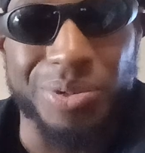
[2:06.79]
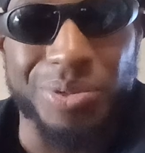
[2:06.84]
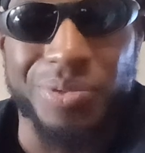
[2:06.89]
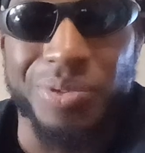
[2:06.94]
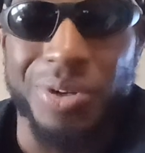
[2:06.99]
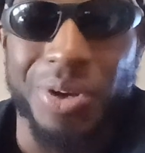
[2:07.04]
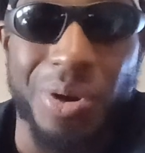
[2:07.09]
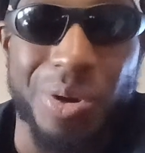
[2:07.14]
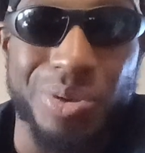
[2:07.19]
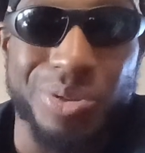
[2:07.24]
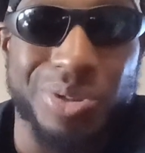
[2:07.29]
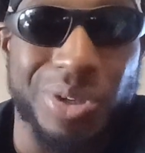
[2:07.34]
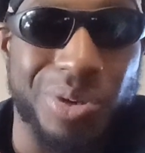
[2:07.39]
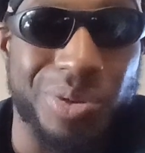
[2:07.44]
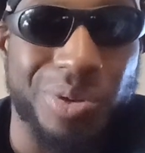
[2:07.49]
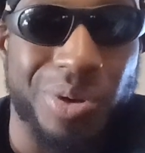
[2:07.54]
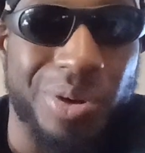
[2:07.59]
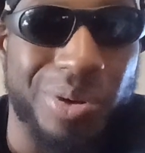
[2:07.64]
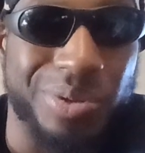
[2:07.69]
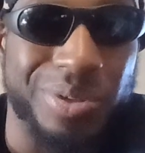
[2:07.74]
For those
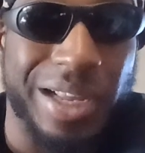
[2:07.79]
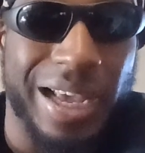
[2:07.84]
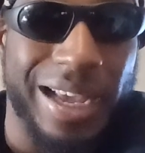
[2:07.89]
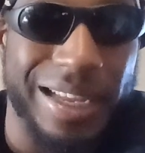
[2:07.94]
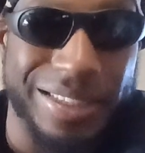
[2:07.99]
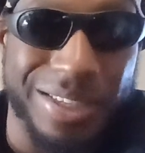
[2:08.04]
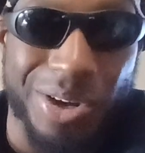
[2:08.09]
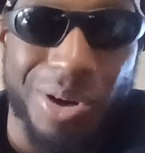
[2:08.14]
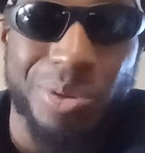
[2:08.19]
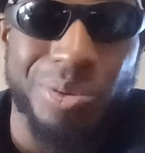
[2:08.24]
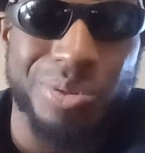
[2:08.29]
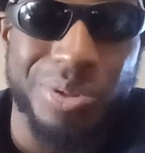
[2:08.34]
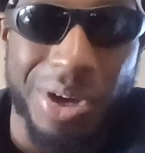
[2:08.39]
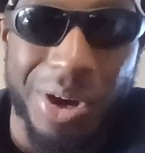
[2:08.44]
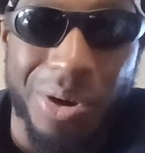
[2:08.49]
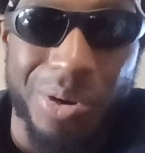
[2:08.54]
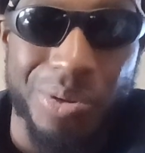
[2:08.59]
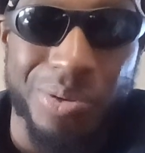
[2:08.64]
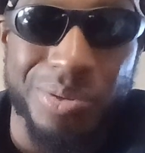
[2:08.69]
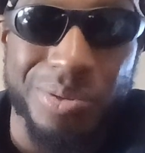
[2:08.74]
that don't
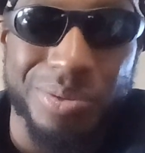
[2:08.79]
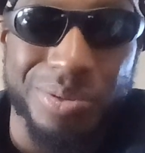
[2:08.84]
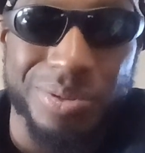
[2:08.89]
know,